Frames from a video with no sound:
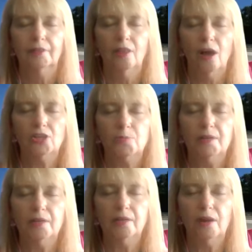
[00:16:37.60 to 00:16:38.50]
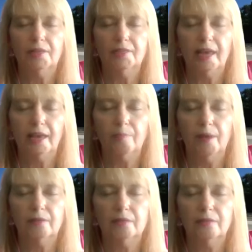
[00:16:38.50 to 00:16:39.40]
Lakshmi, goddess
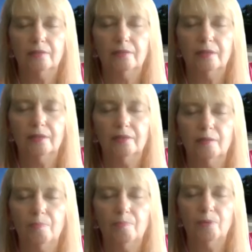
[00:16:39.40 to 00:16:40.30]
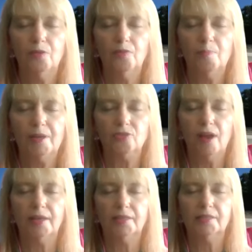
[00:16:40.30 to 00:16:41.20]
Sekhmet, and the beautiful pink
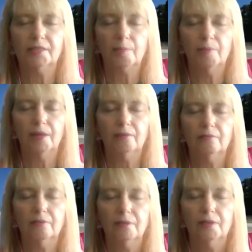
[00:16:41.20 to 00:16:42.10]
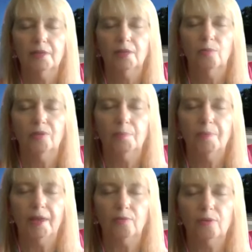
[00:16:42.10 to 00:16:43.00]
dragons to come in with the
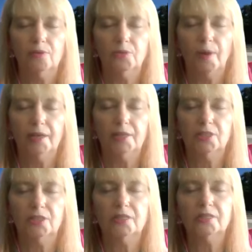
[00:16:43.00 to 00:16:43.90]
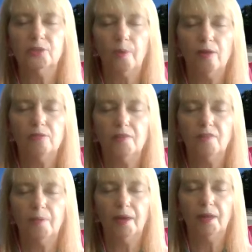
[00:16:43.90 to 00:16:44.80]
pink rose rays to just surround
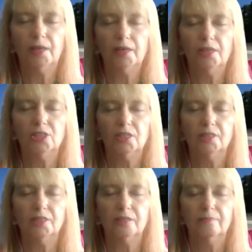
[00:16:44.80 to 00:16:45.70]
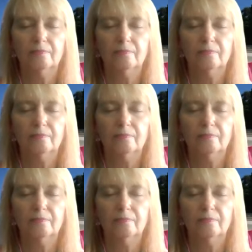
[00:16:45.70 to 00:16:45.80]
everybody and just